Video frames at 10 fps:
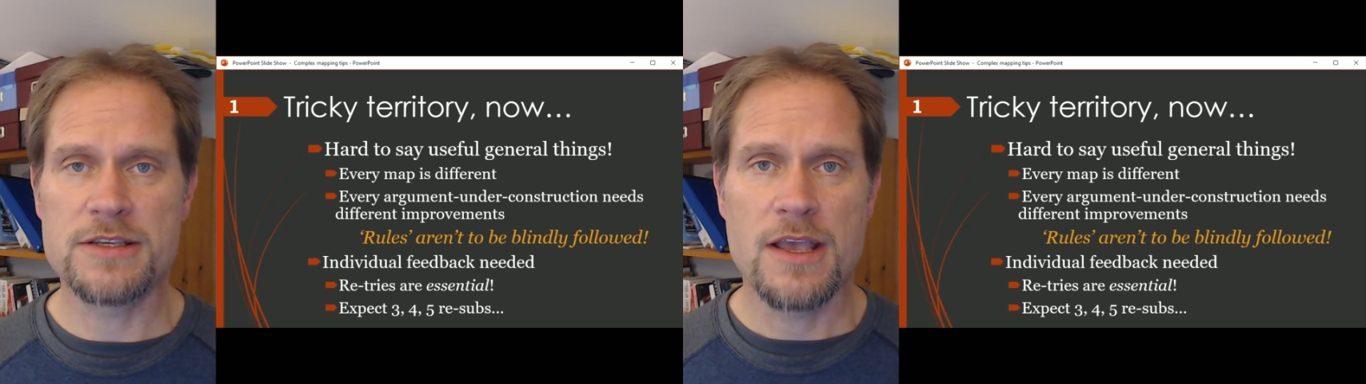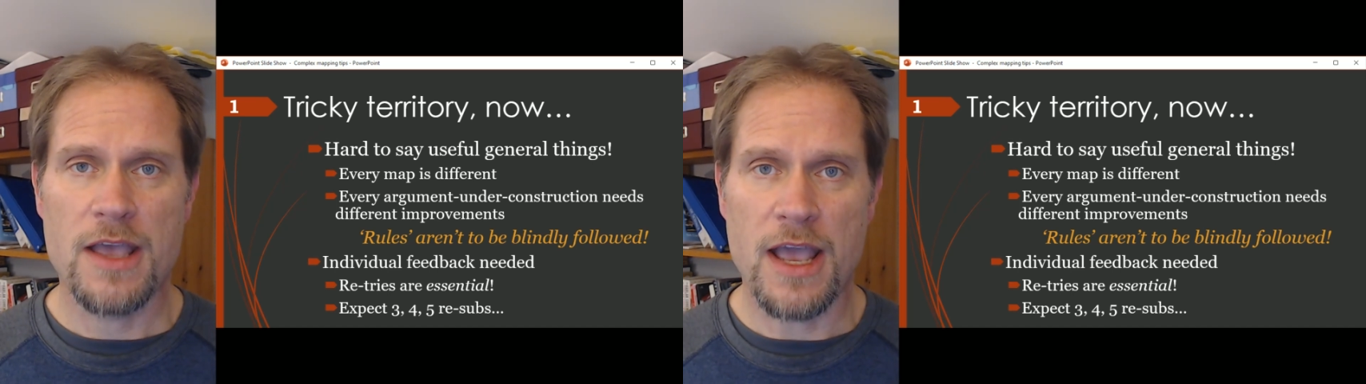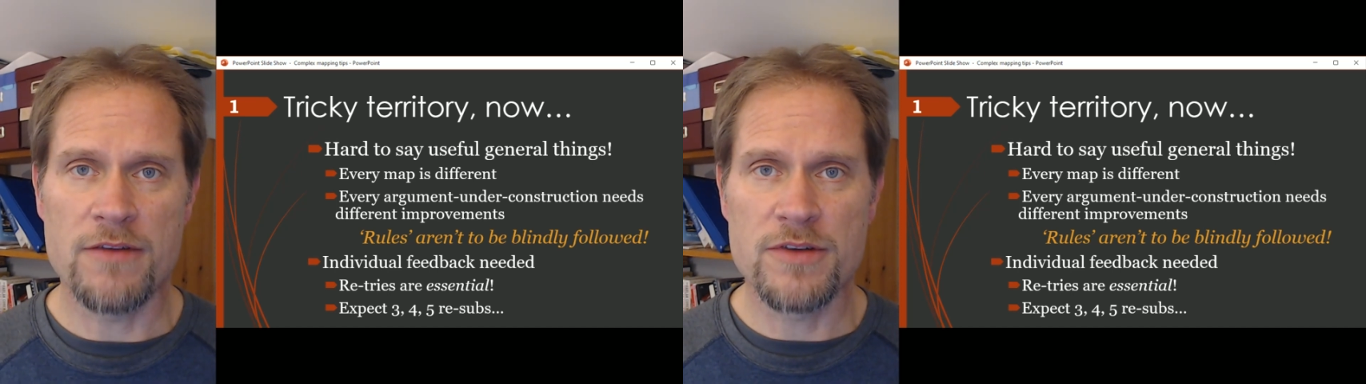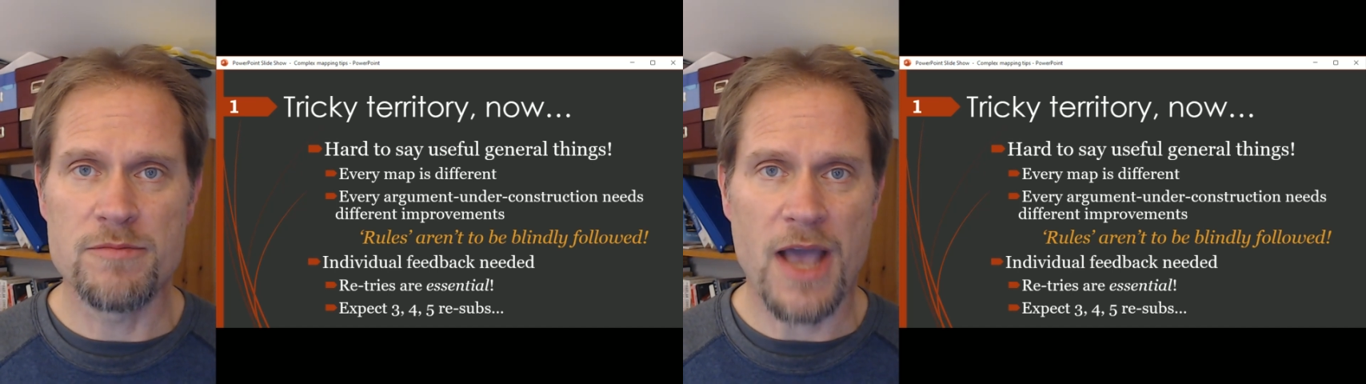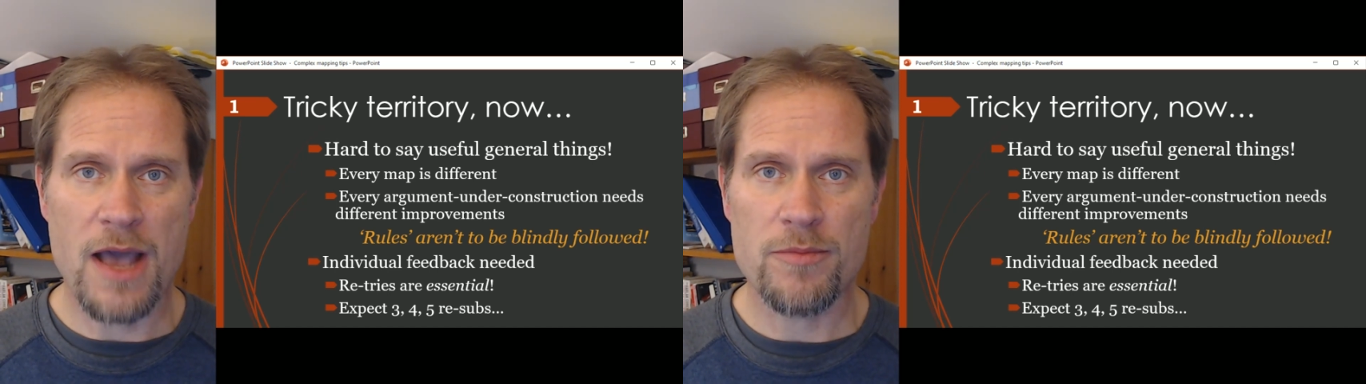every
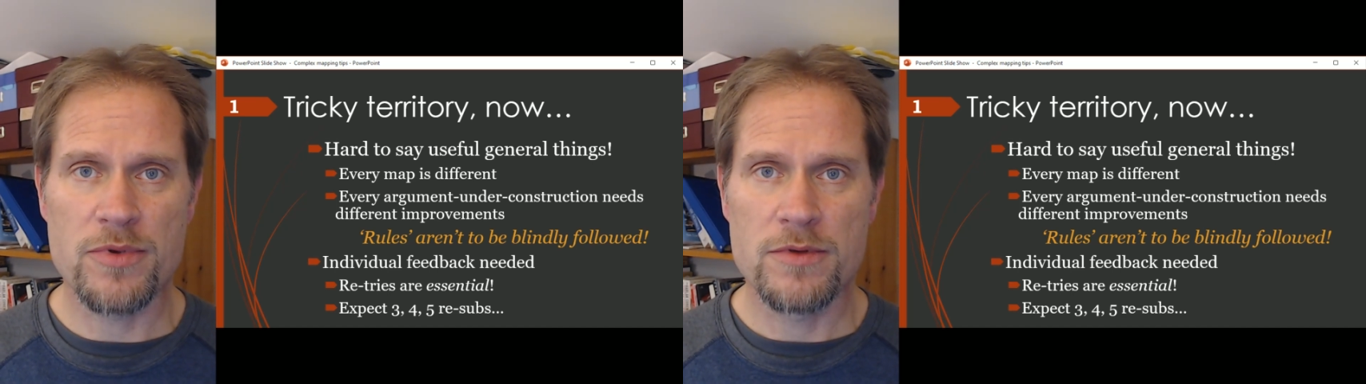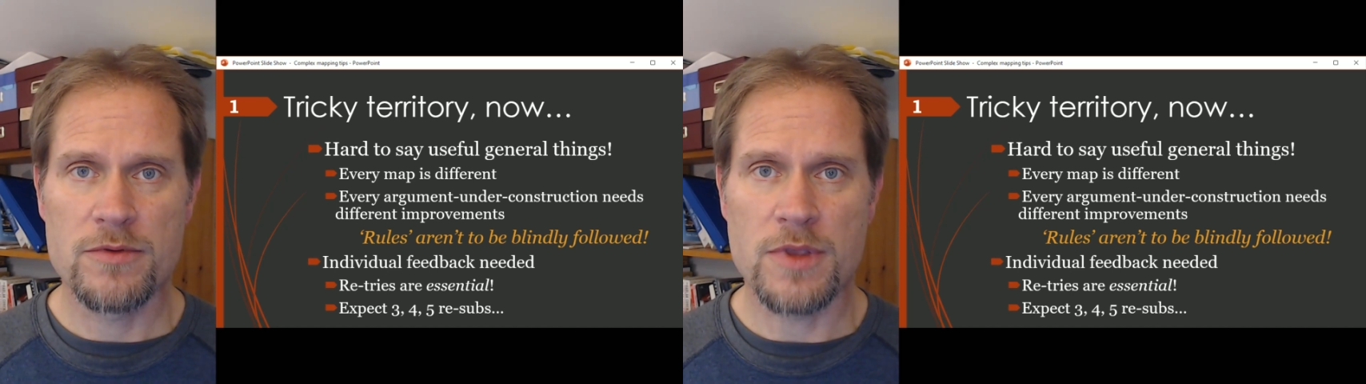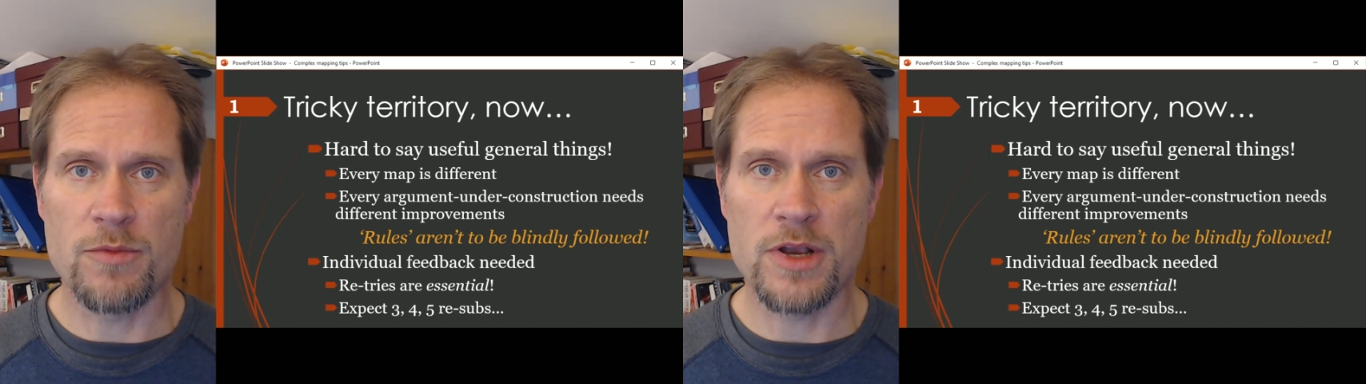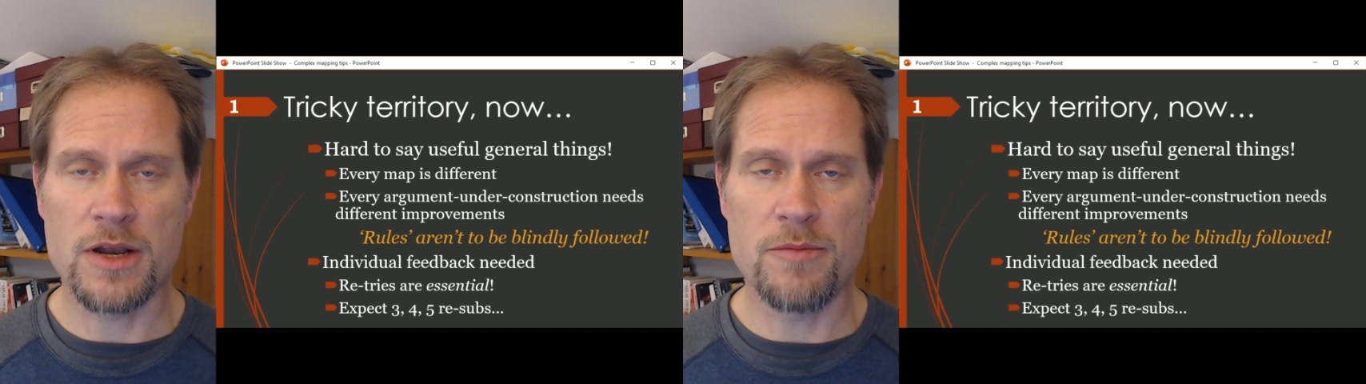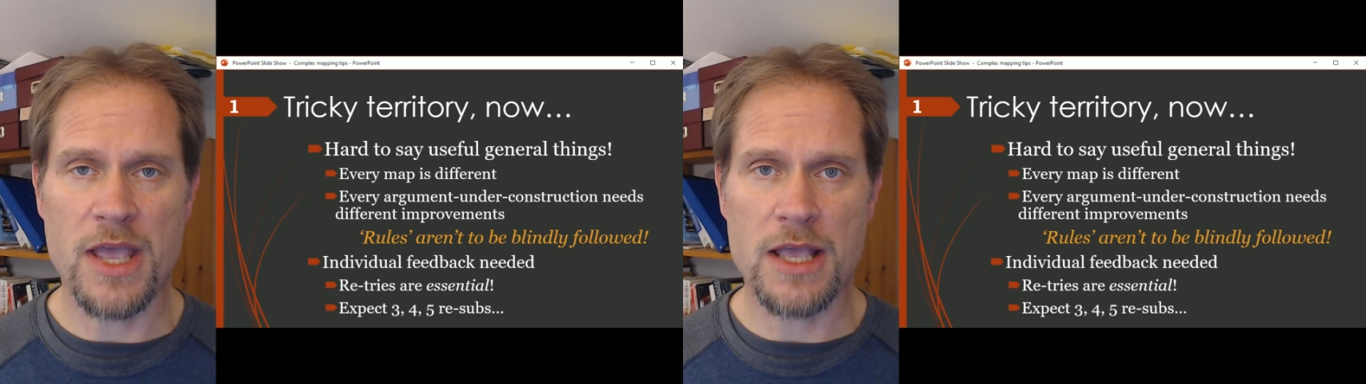map that we're going
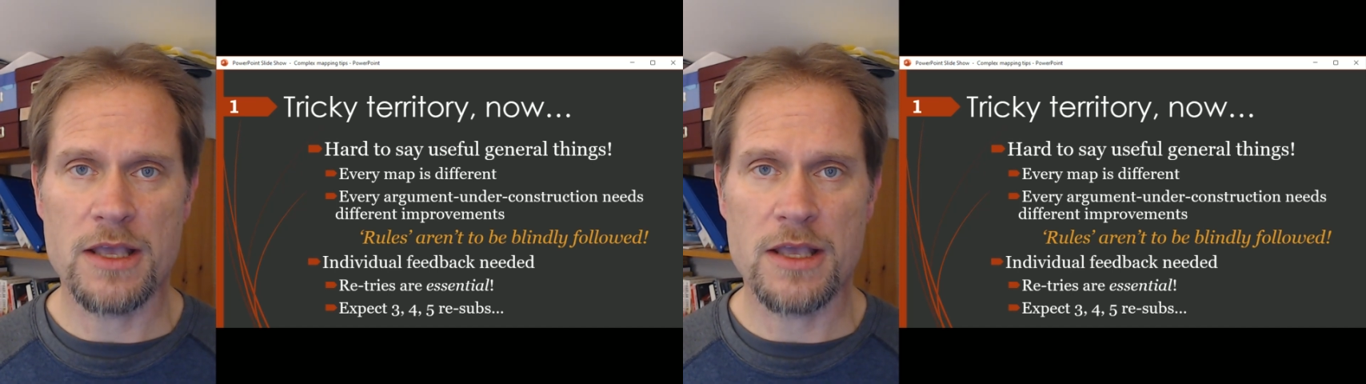to make